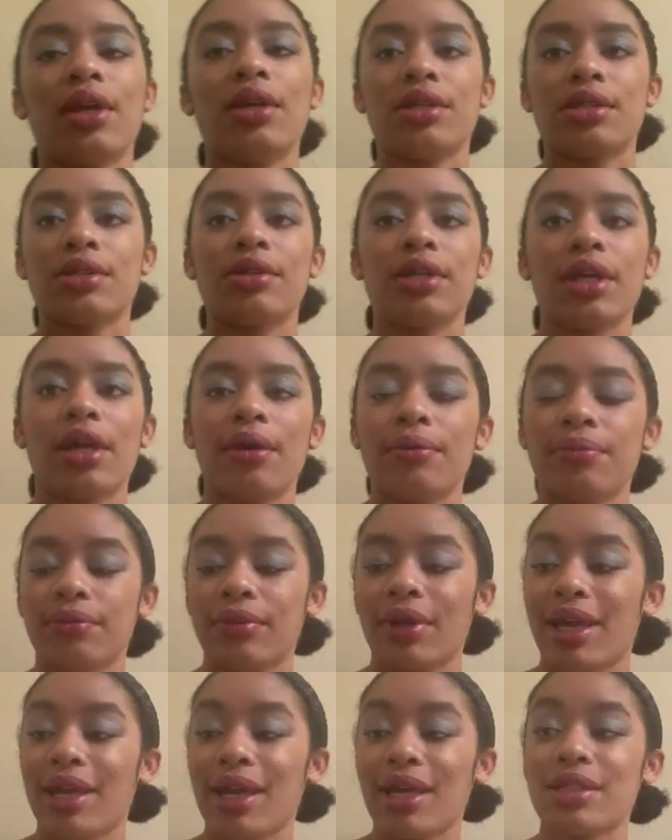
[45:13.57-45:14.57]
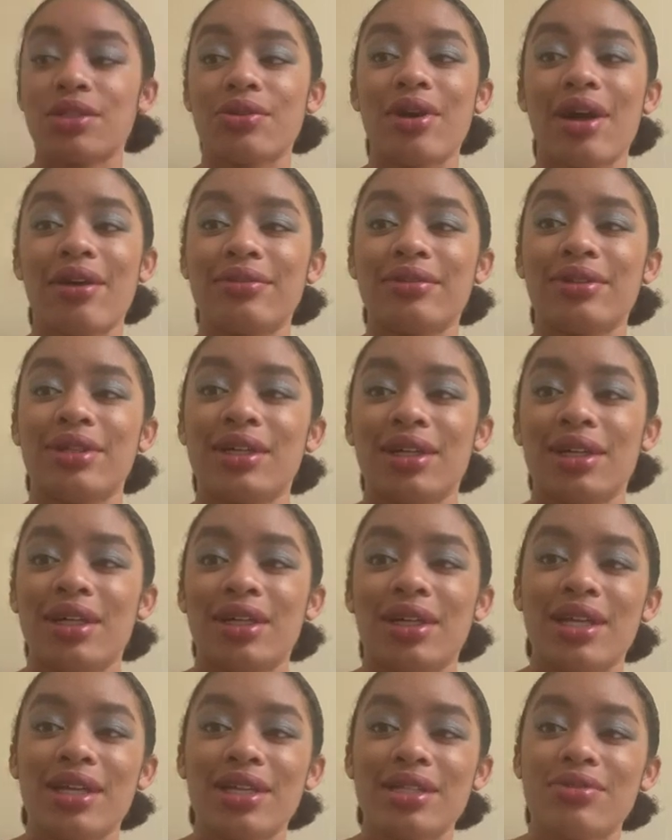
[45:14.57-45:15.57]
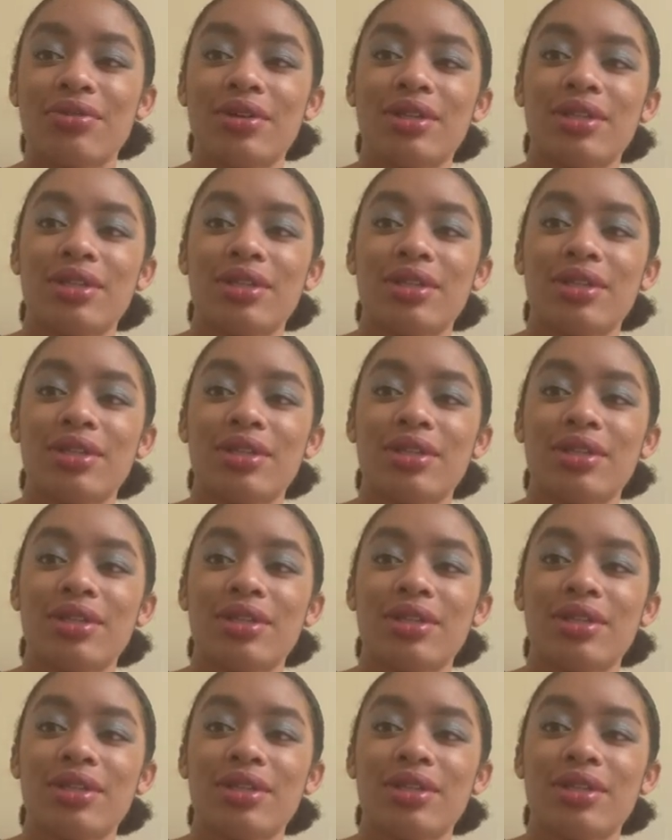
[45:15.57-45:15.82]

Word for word: So, yeah. And I still have it's